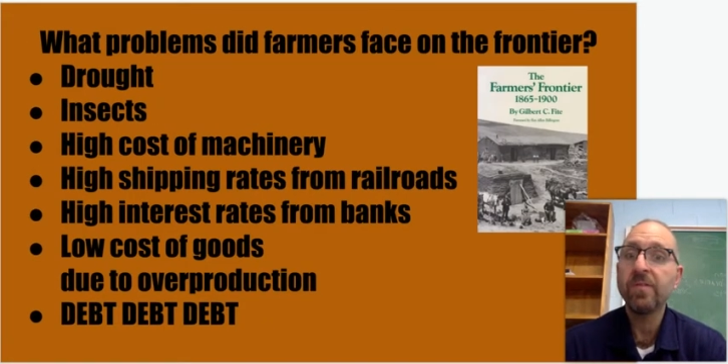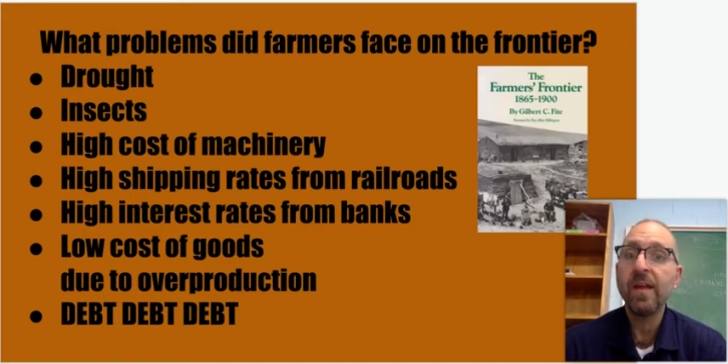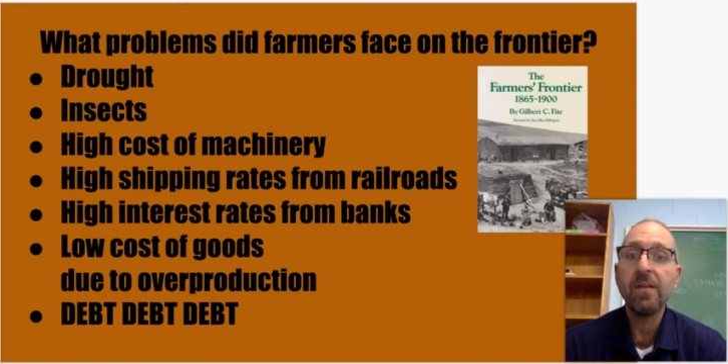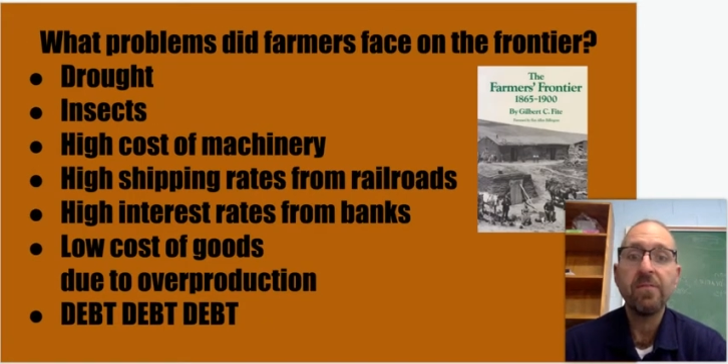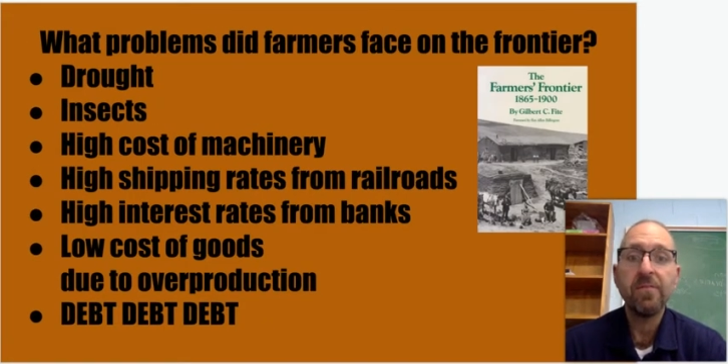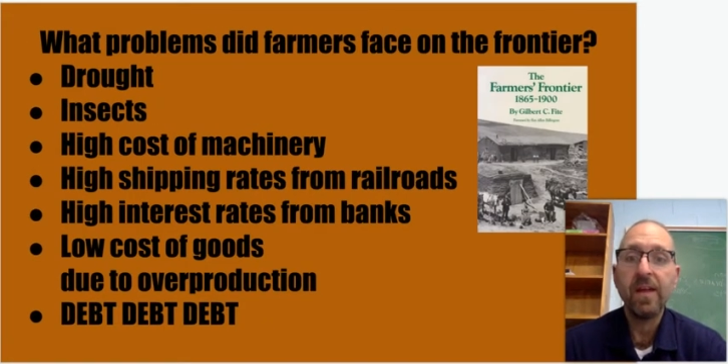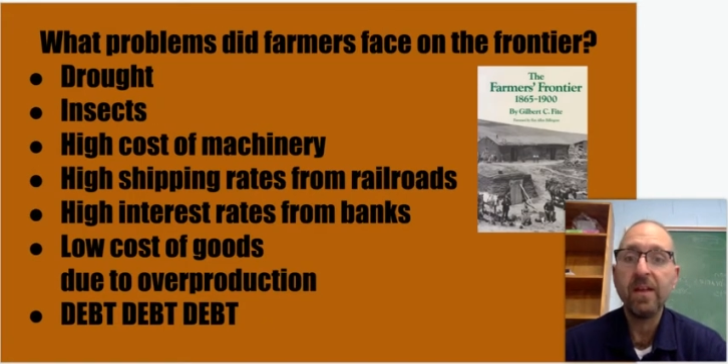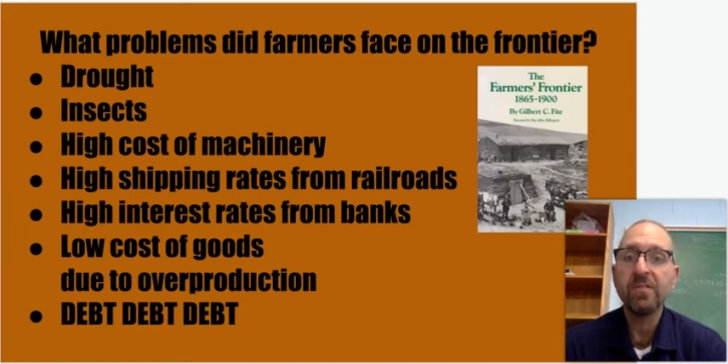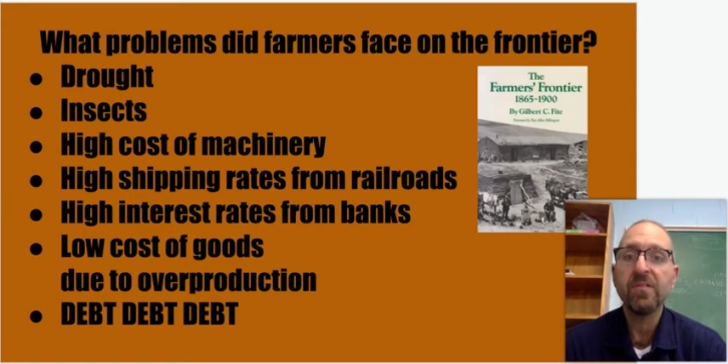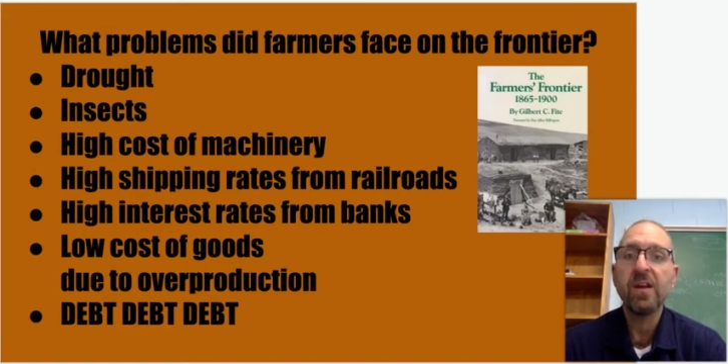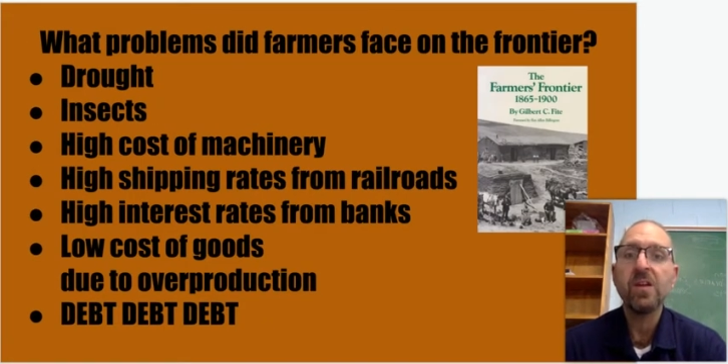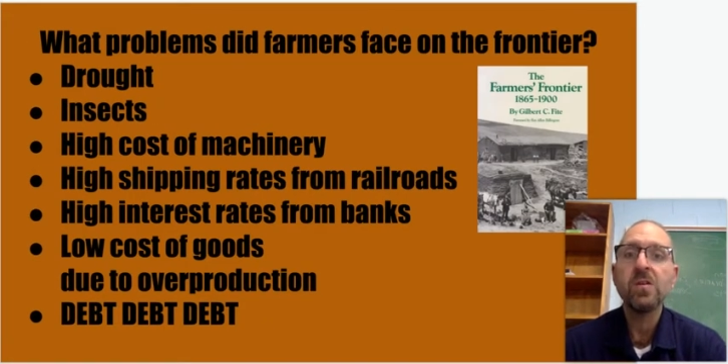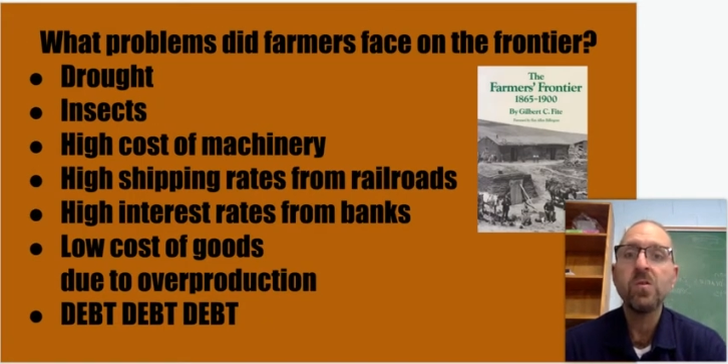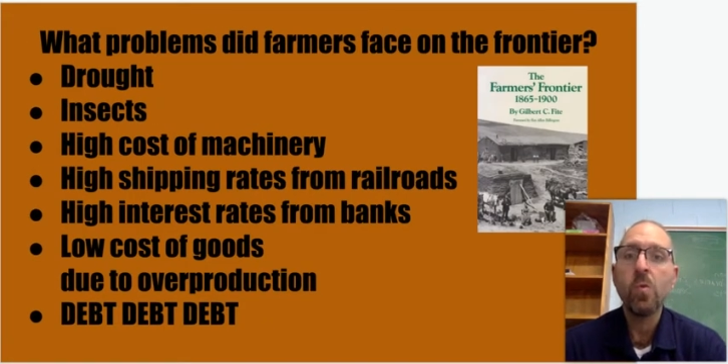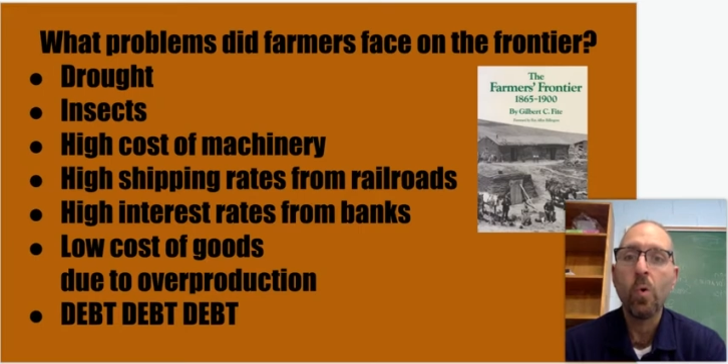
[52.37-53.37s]
they faced
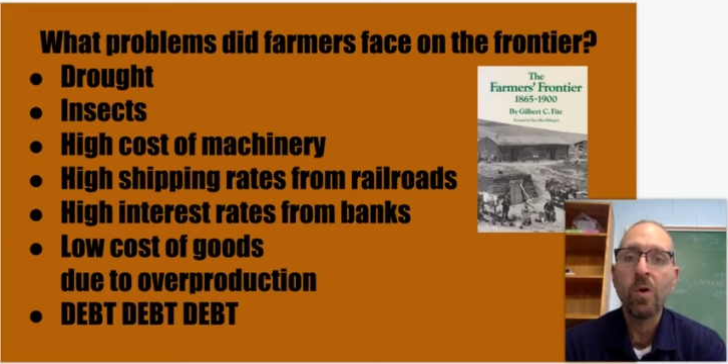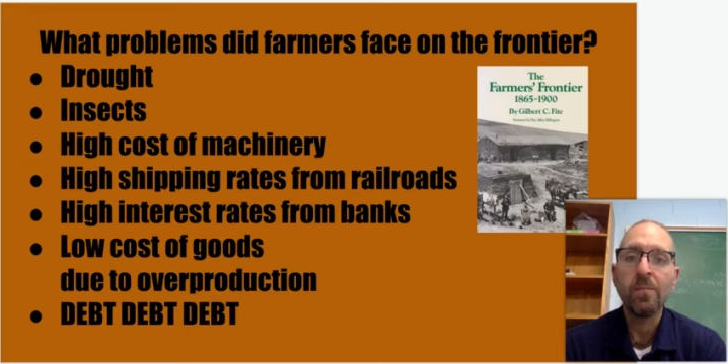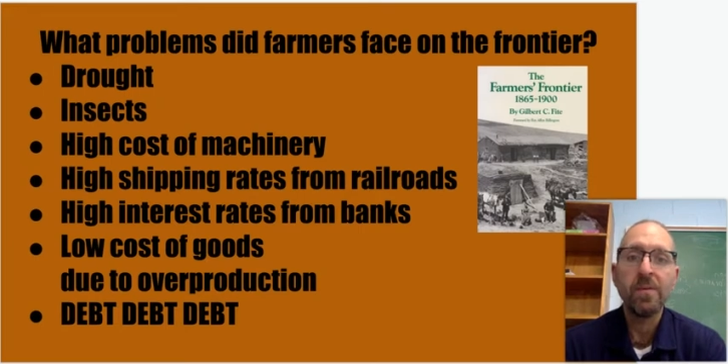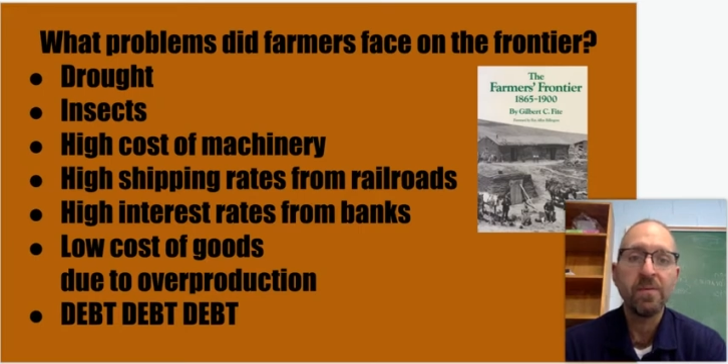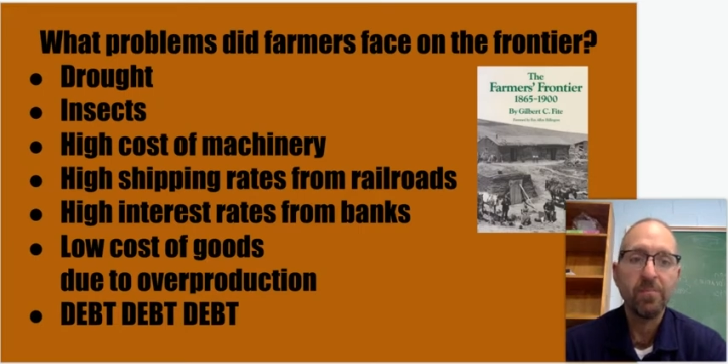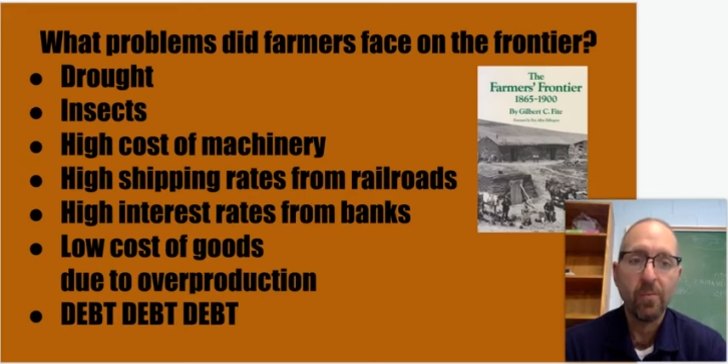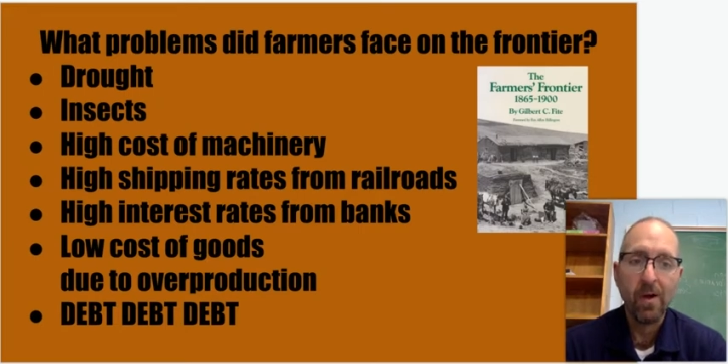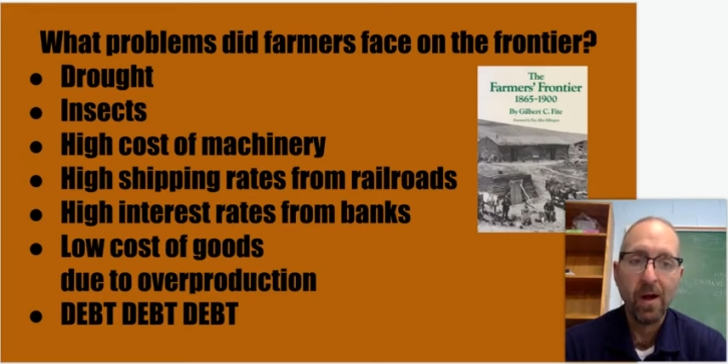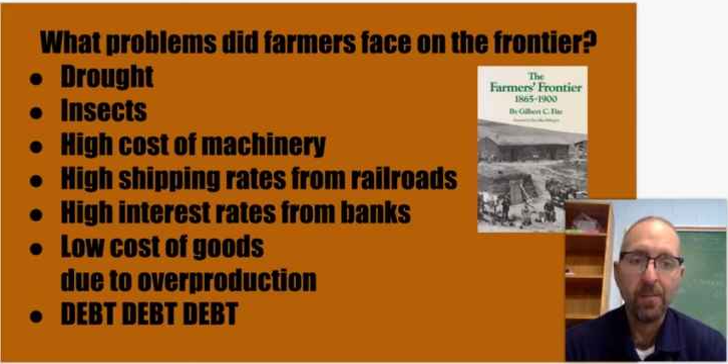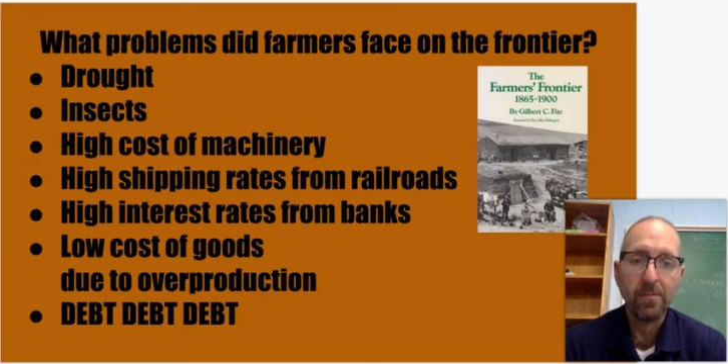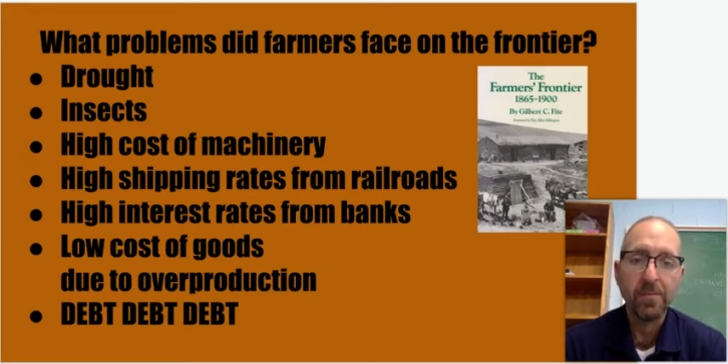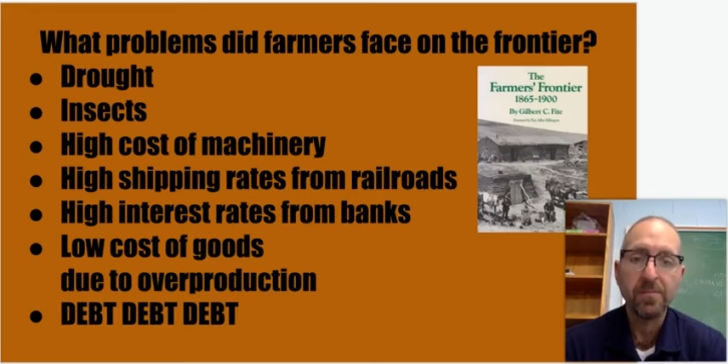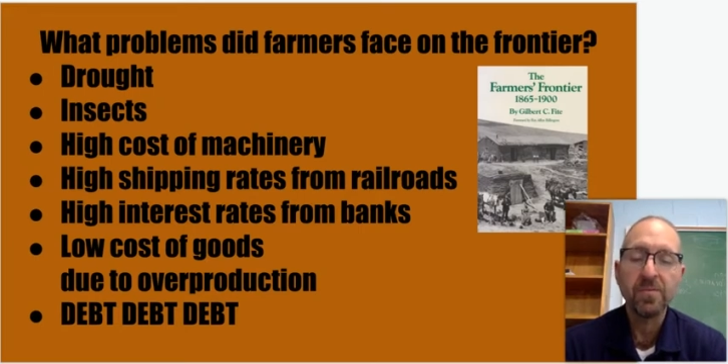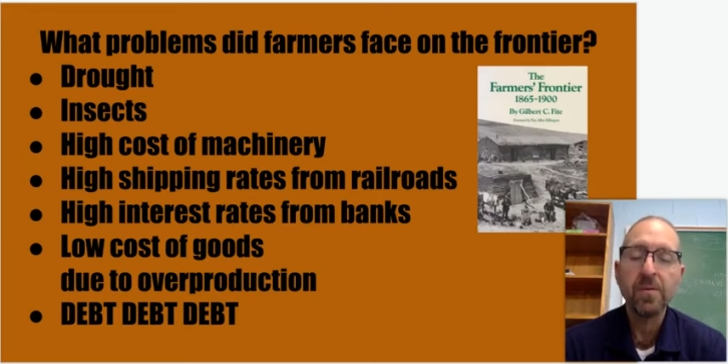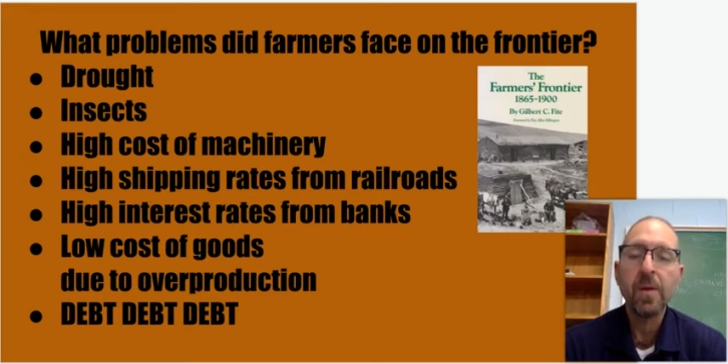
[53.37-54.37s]
enormous
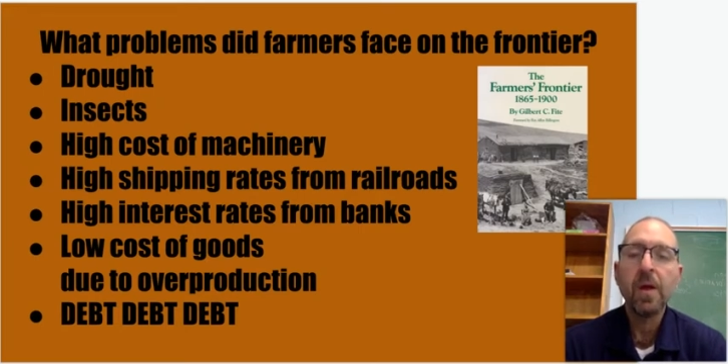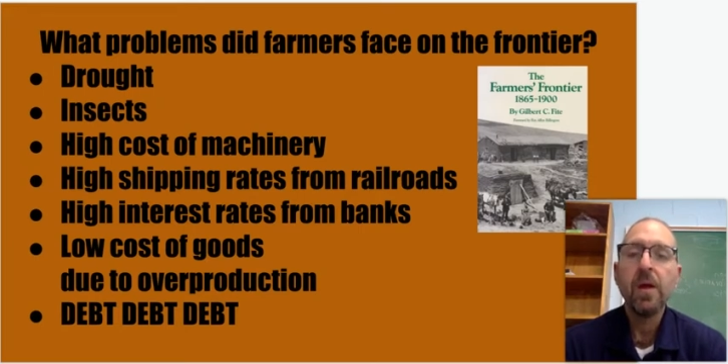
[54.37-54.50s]
problems.